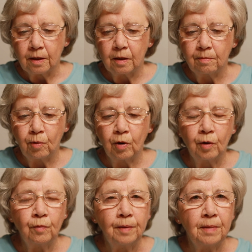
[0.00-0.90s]
the more
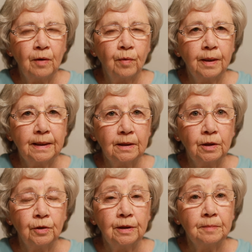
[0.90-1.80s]
we may run
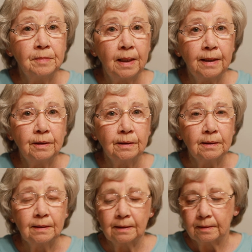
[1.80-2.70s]
into
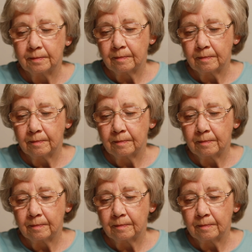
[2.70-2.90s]
temptations.